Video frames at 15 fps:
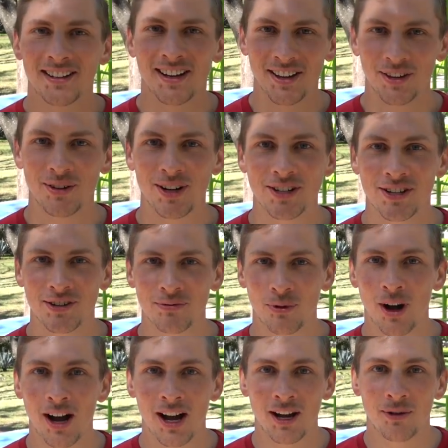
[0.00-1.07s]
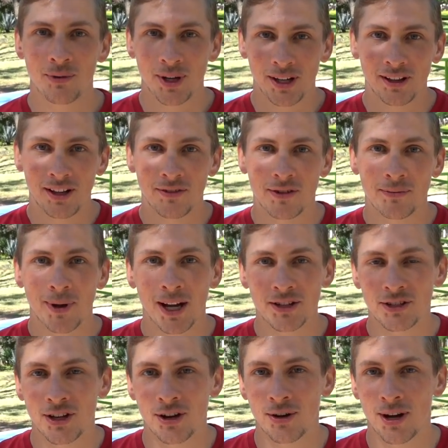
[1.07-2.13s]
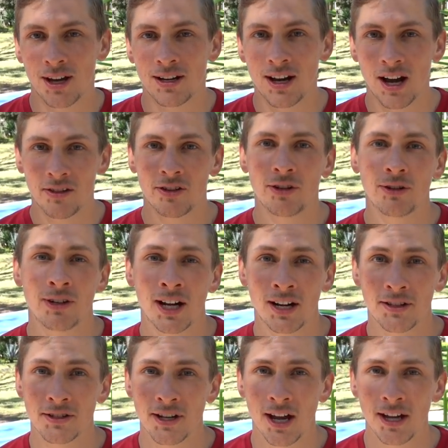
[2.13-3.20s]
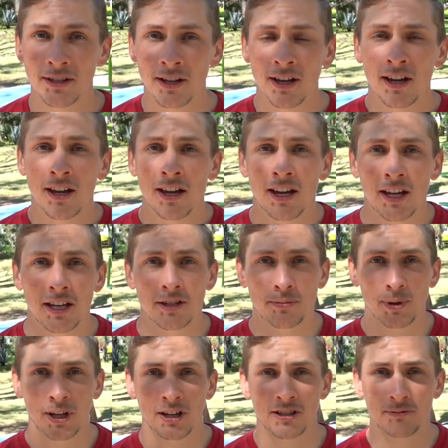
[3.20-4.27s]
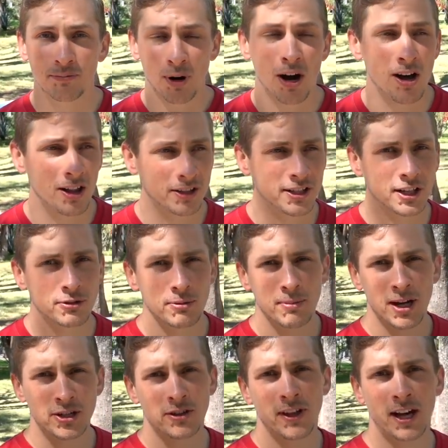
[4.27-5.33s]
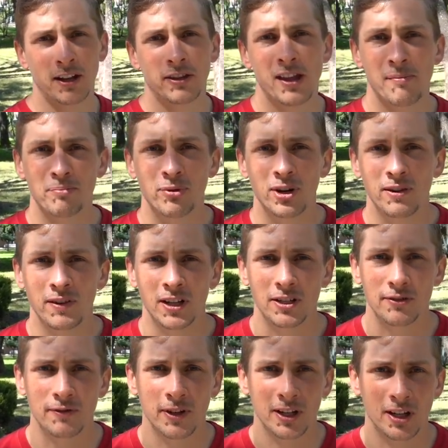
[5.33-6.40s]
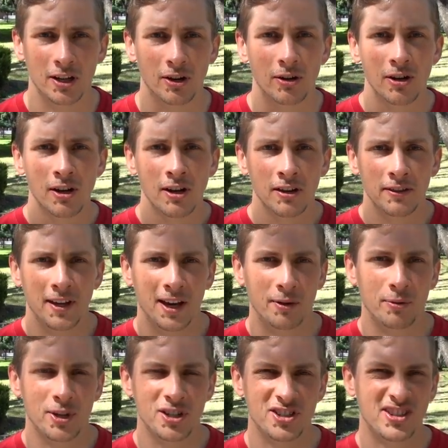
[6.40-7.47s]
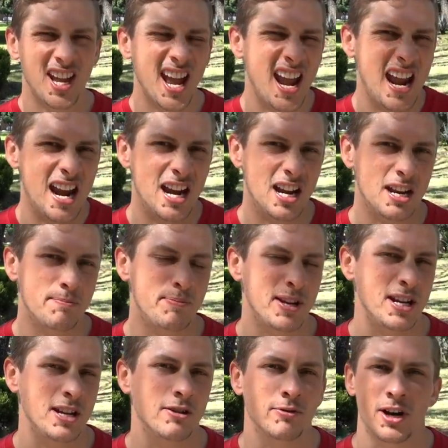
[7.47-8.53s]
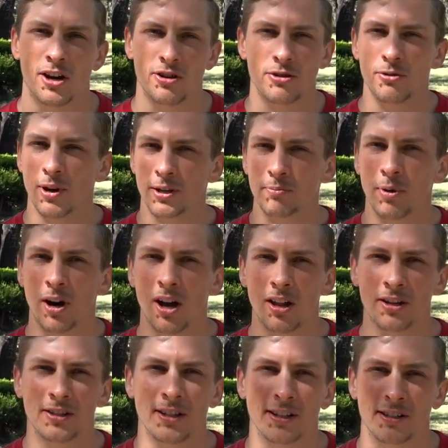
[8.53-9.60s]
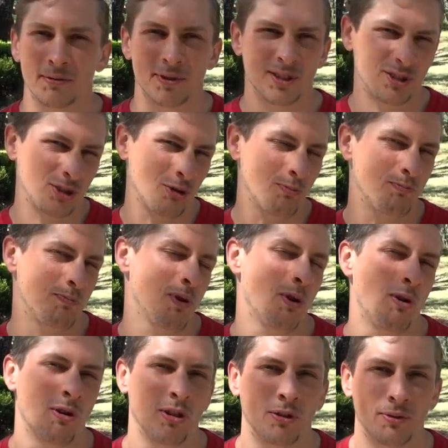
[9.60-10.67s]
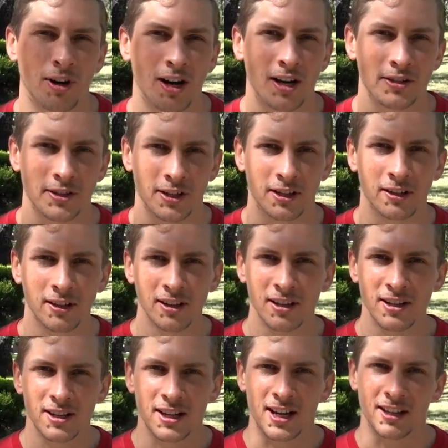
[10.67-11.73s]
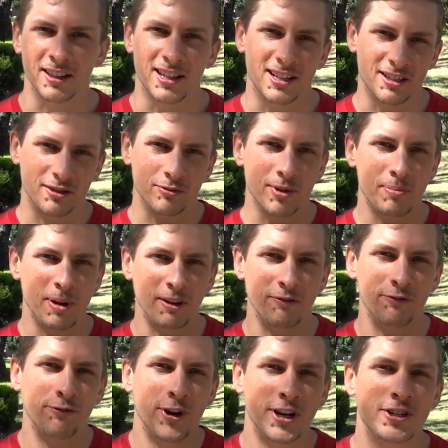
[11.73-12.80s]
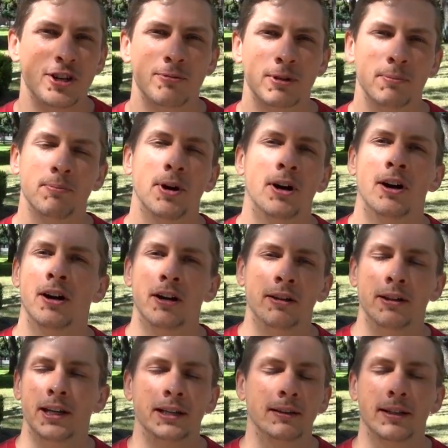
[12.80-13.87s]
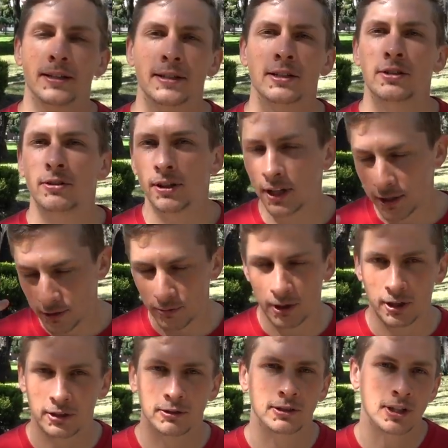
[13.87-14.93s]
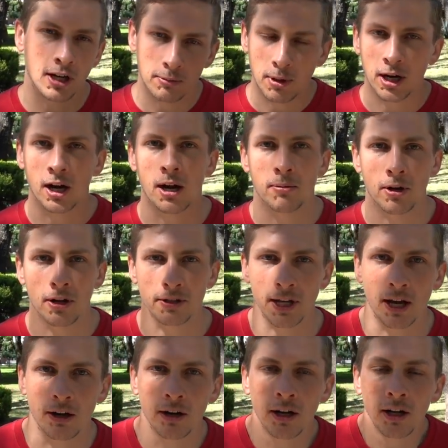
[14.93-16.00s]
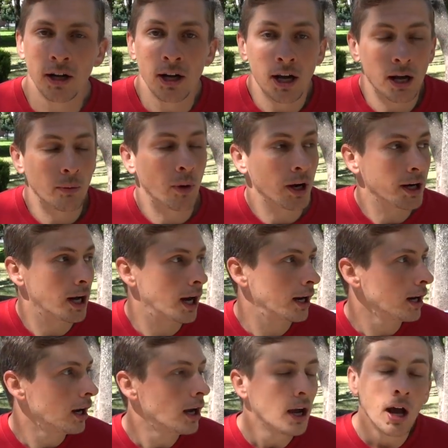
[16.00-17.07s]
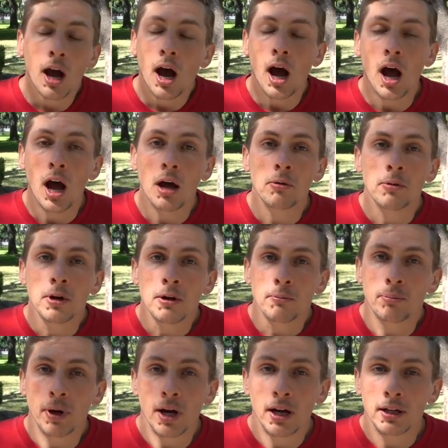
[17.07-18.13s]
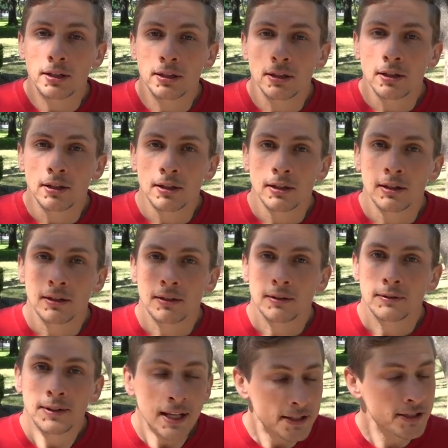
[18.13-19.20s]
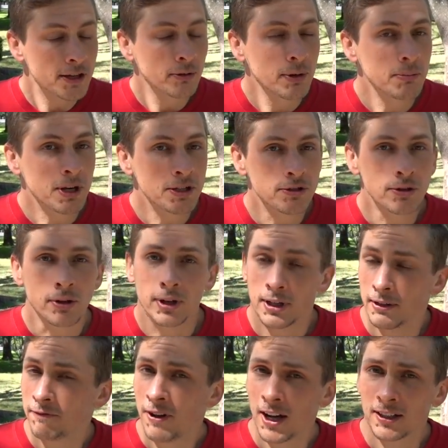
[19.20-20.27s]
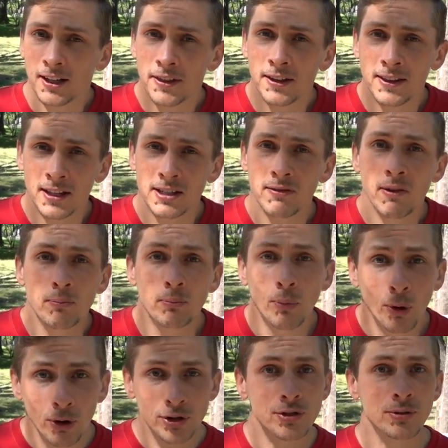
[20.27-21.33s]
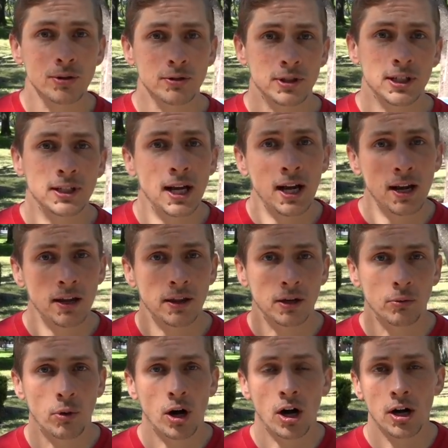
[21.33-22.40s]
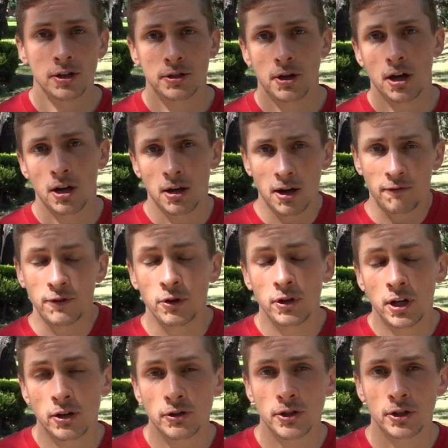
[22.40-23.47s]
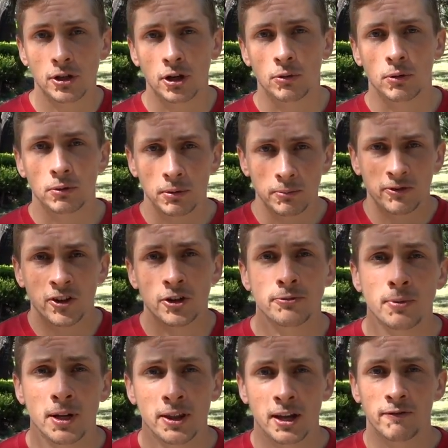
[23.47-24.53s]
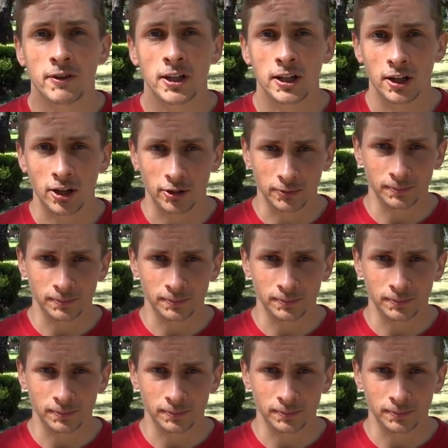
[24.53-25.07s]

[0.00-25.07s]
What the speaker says: Another reason why we live in Mexico and not in the United States is because of politics. We mentioned that in the previous video, that we just hated being around US politics. It was so polarizing and like ripping friendships apart, and like listening to it, I just want to tear my eyeballs out and whatnot. But that still remains true. In fact, I think that's even more true today than it was a few years ago when we first made that video.